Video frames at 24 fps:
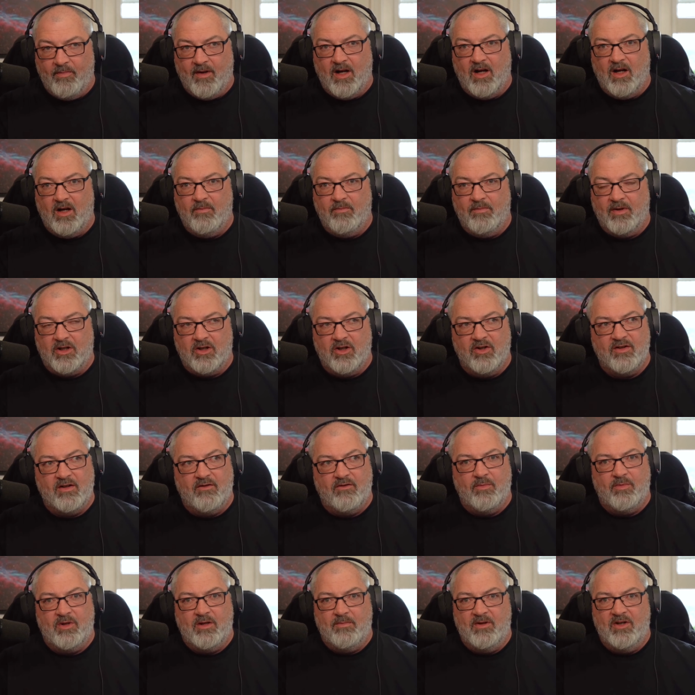but because
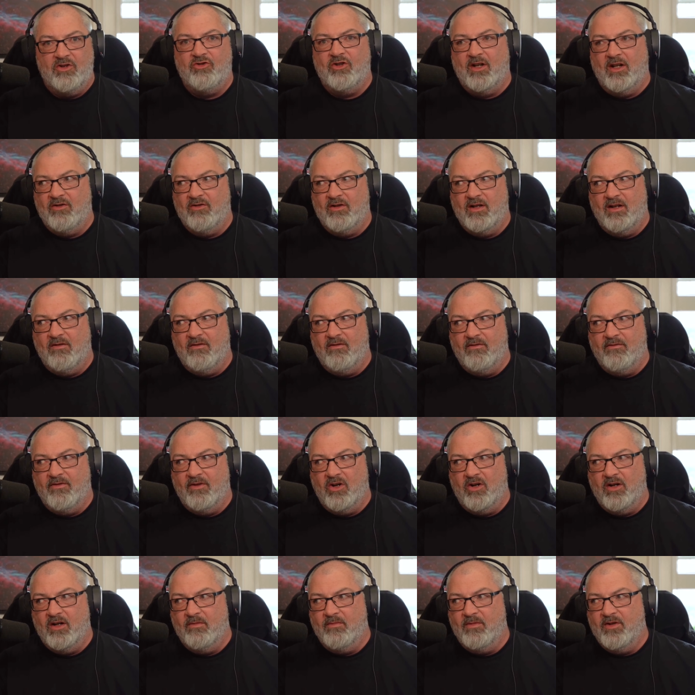everybody had been changing their
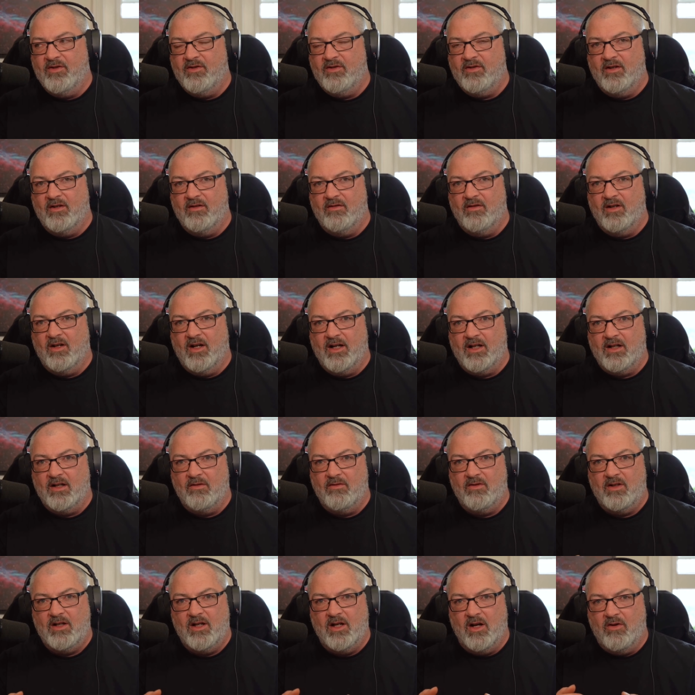environments and like
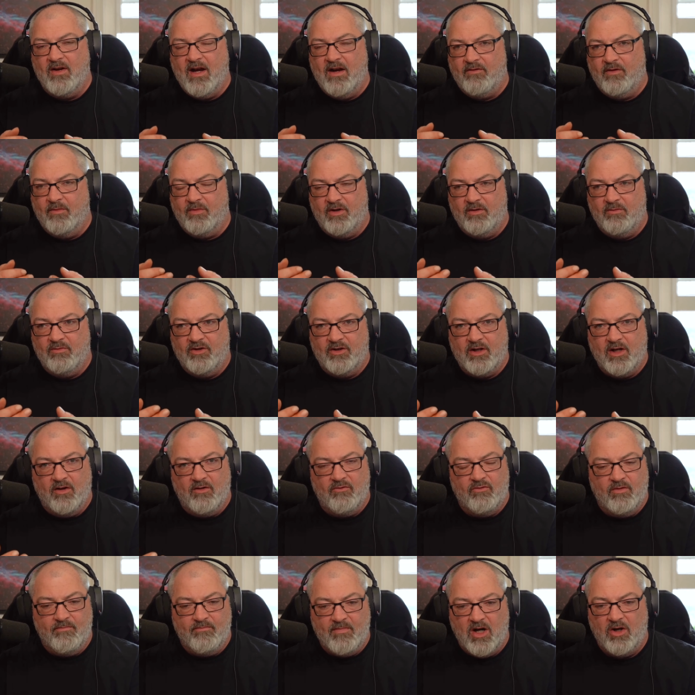you know everybody was
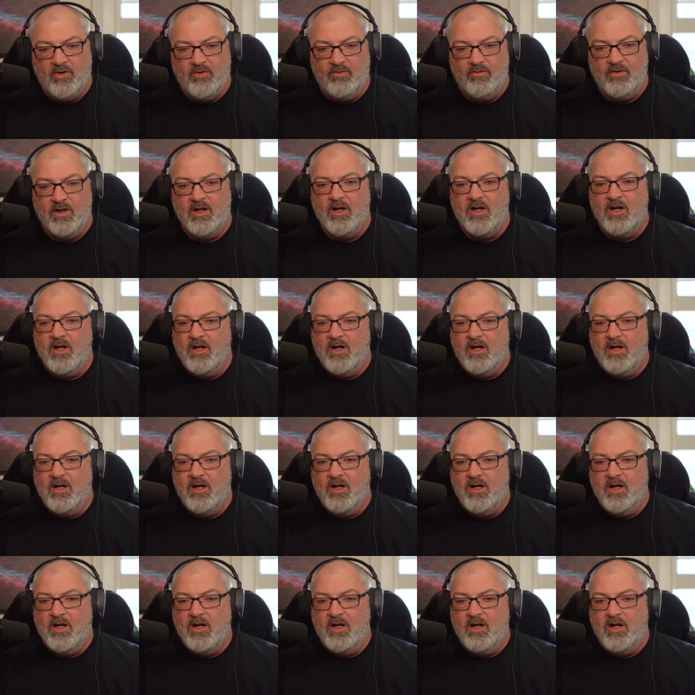going remote,